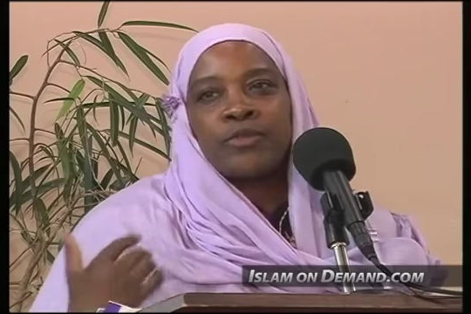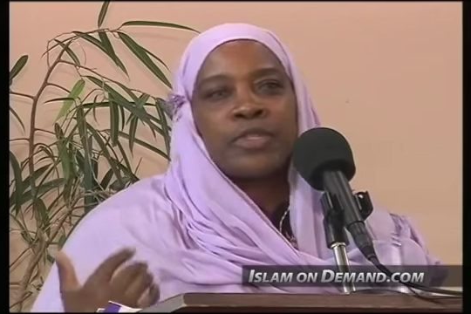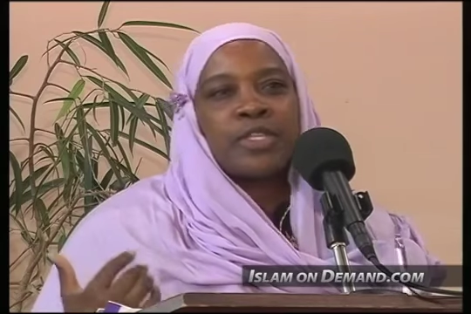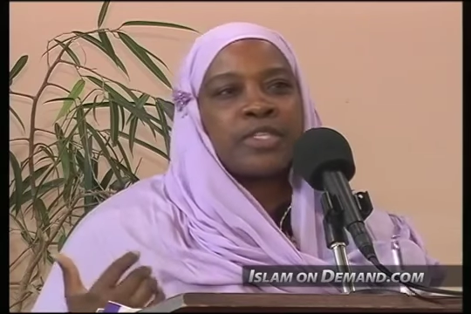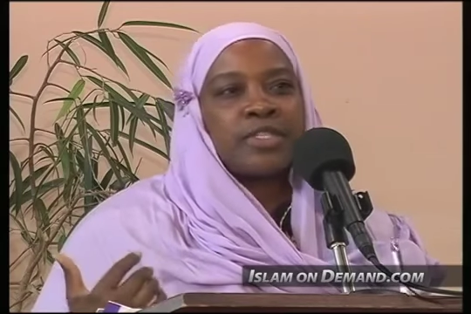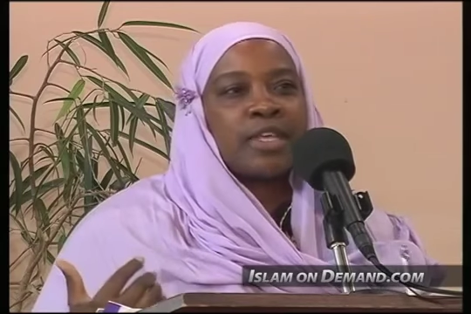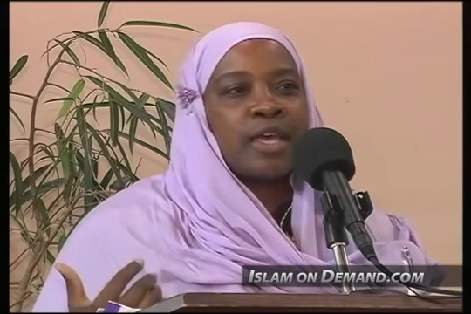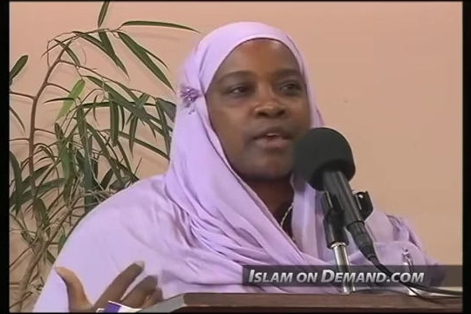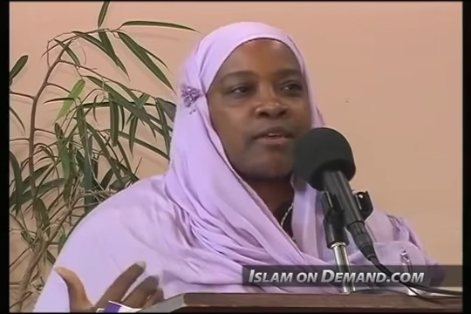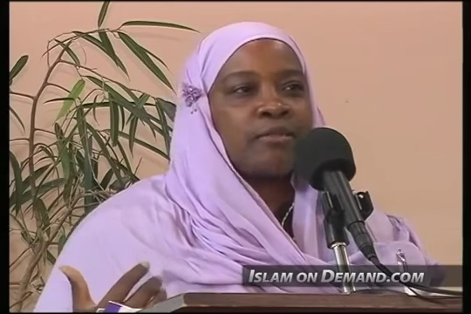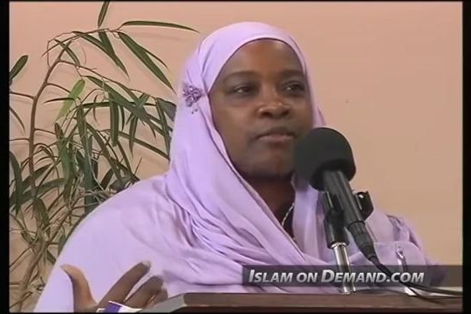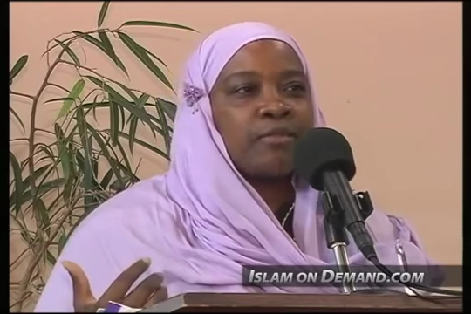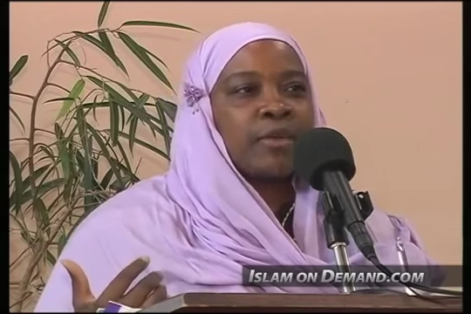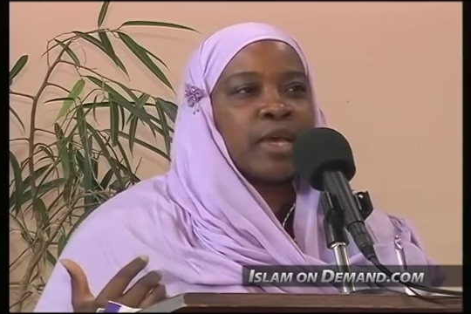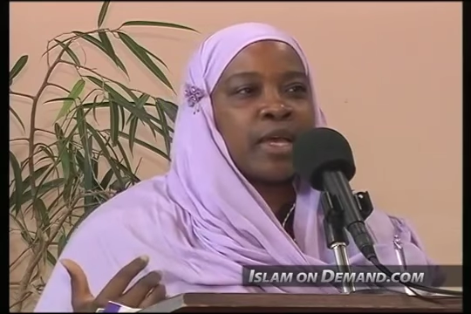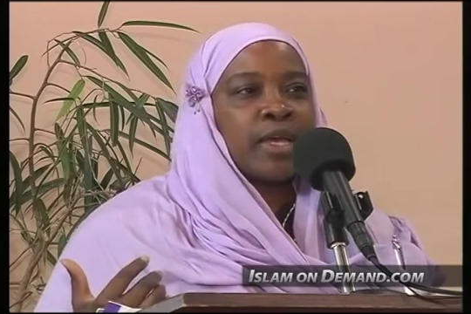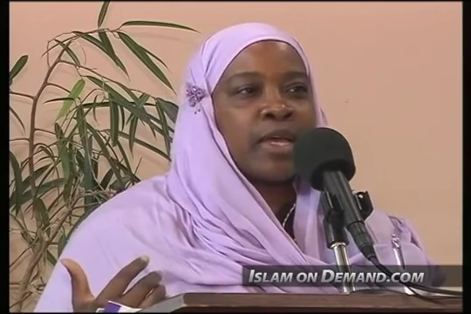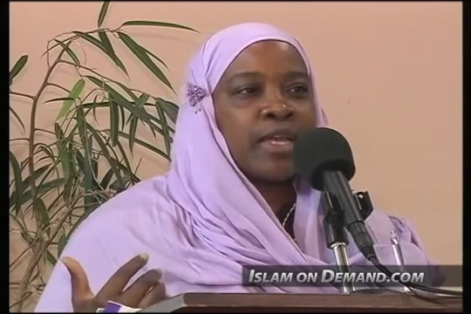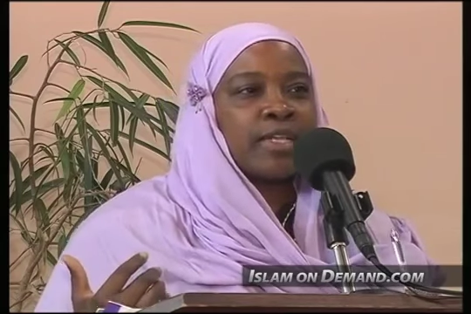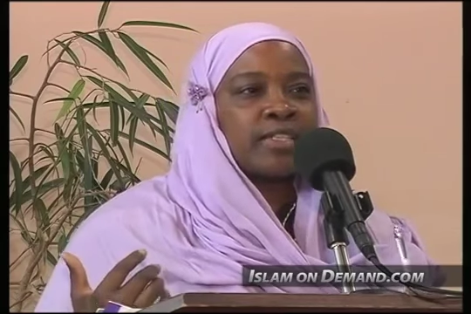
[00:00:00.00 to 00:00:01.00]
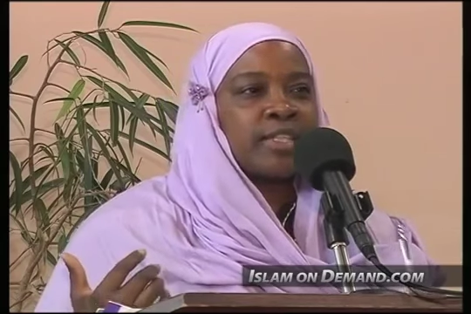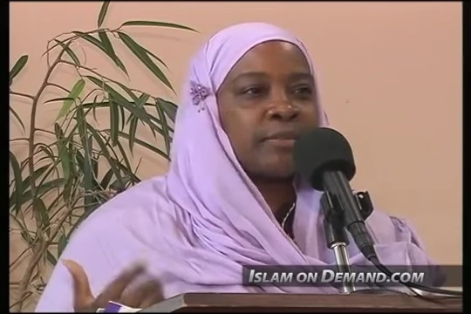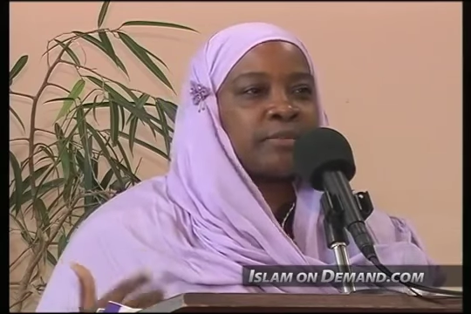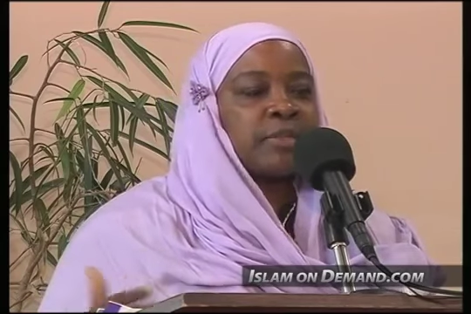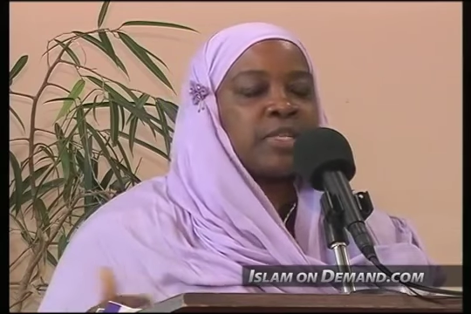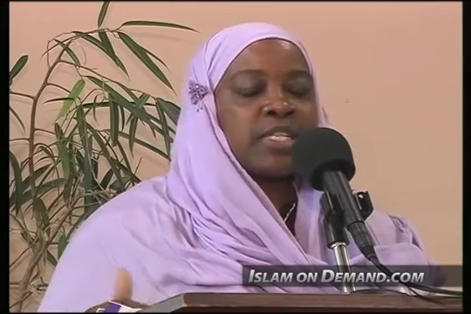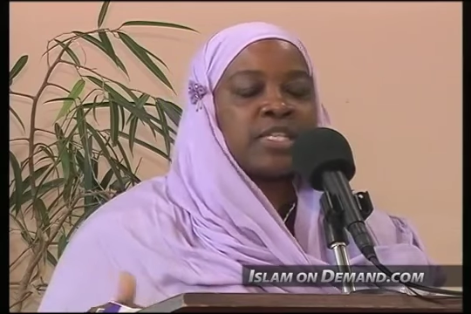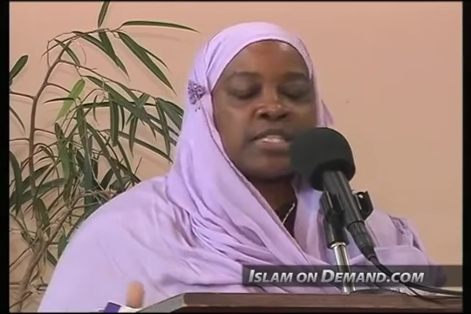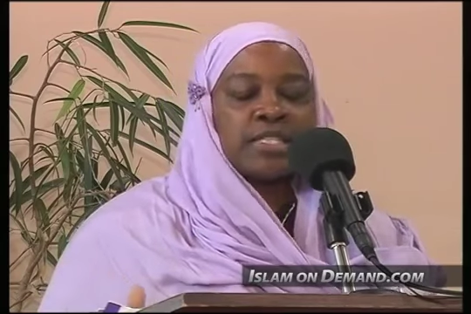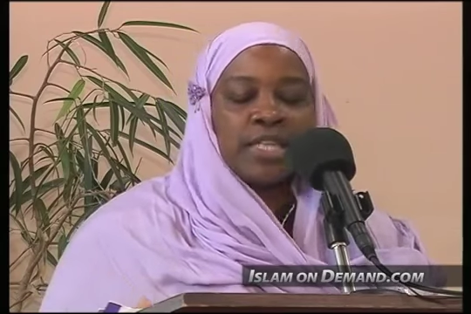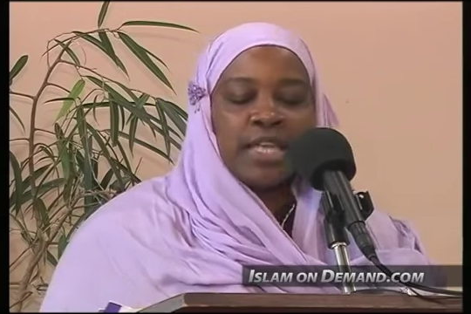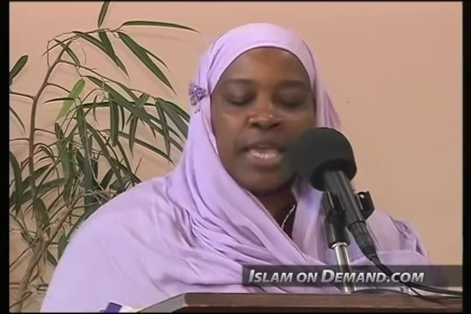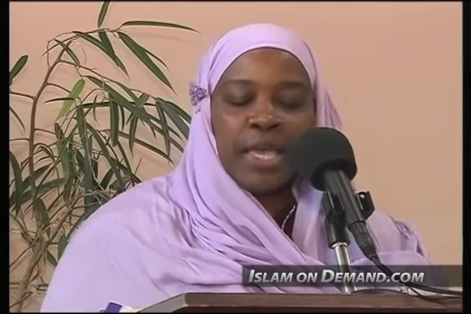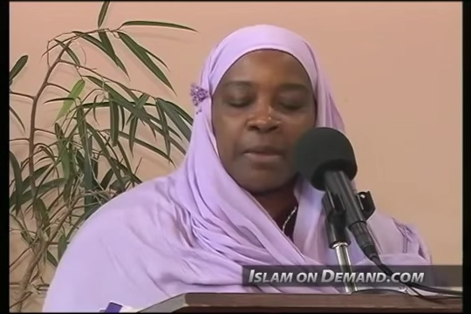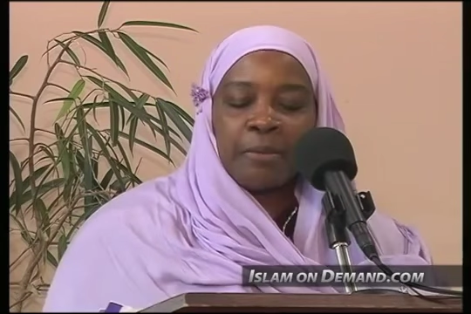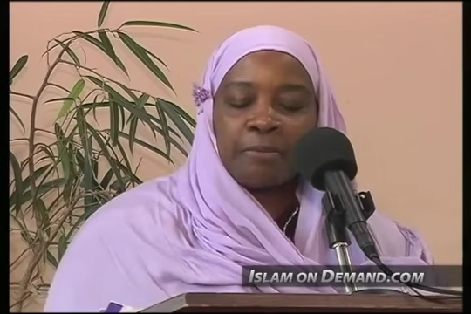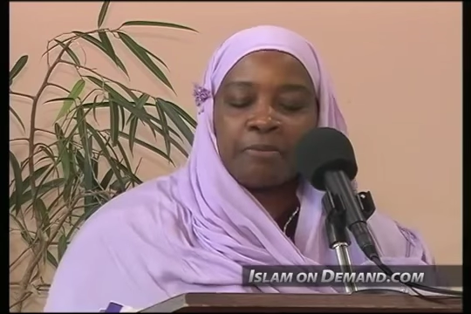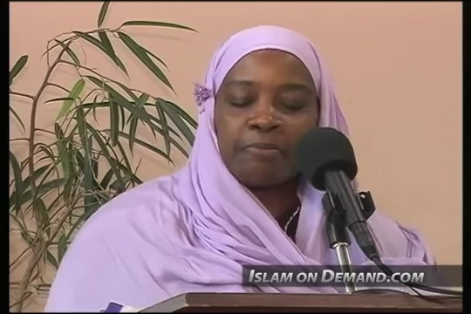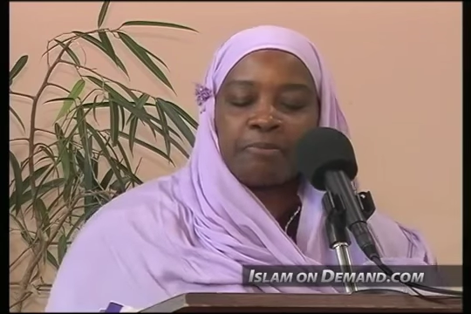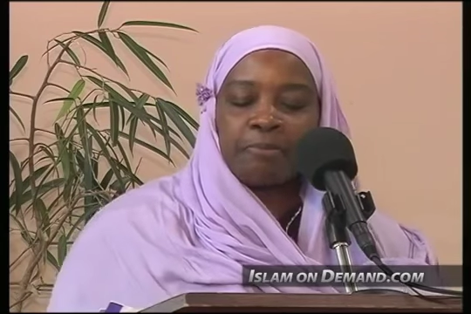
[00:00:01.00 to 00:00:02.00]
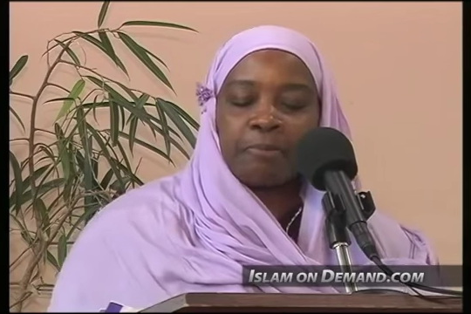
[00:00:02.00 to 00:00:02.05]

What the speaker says: since I've accepted Islam.